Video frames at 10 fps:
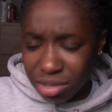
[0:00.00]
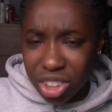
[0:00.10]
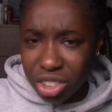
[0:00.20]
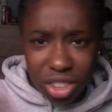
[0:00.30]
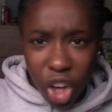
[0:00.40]

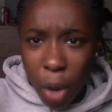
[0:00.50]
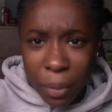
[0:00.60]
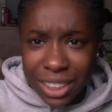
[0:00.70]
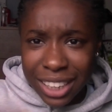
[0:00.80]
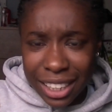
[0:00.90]
It's
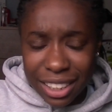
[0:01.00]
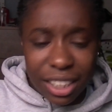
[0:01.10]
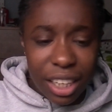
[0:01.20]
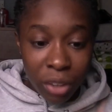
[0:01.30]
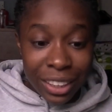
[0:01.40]
common
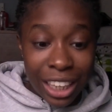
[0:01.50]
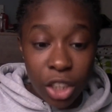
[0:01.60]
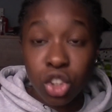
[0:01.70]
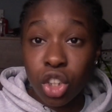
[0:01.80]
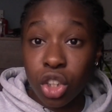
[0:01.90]
sense. One thing that
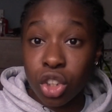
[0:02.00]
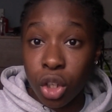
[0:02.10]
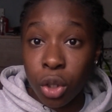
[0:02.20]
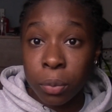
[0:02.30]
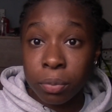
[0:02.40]
you shouldn't
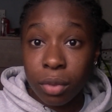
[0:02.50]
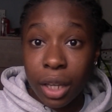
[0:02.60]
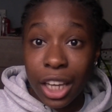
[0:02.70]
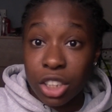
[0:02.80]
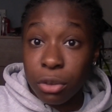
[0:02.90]
do
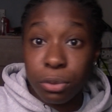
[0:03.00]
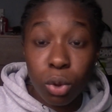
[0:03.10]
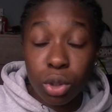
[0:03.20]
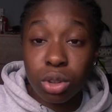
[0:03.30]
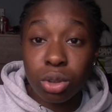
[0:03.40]
is to
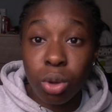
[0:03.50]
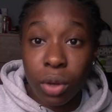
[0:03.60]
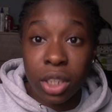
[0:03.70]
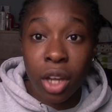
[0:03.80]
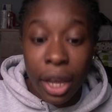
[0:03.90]
force
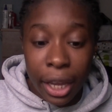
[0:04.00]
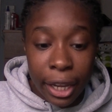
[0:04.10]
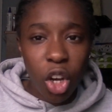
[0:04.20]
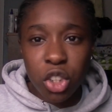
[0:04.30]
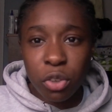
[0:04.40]
talking
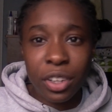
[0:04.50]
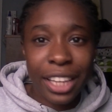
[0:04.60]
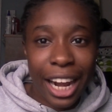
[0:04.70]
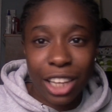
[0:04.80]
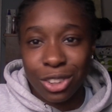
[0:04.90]
dirty. Because if you're
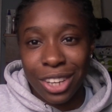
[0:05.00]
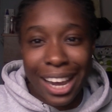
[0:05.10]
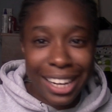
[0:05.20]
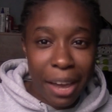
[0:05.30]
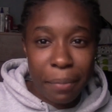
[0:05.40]
there like, do you
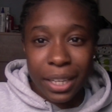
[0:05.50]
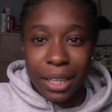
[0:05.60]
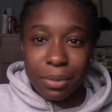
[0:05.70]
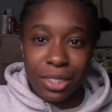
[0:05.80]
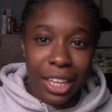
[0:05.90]
like that,
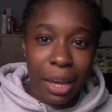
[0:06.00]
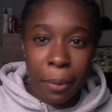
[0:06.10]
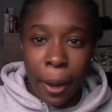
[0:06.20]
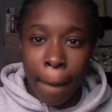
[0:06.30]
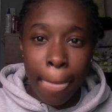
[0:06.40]
babes? You get
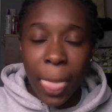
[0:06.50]
me?